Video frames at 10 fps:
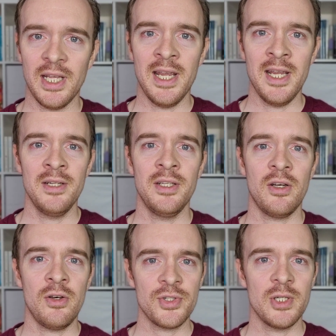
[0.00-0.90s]
and it
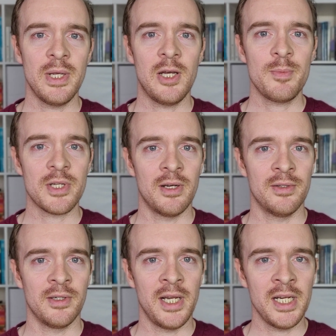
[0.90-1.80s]
also helps
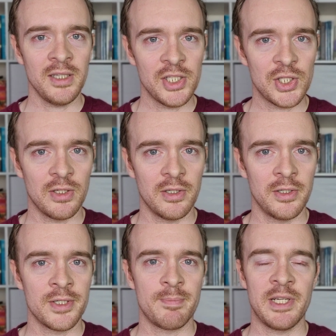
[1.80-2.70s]
other English
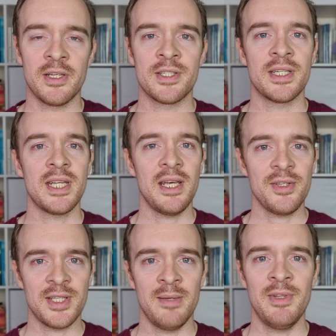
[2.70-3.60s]
learners because it tells
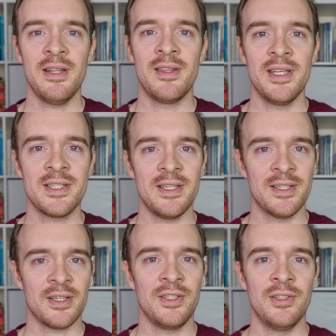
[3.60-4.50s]
them that this is
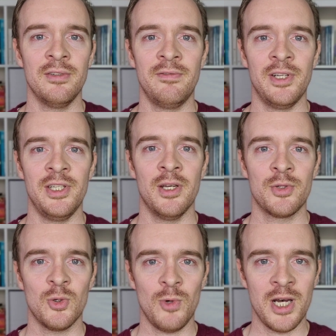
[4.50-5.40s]
a good video
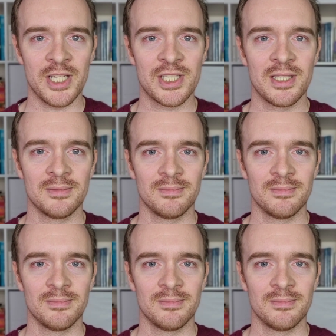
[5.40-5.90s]
to watch.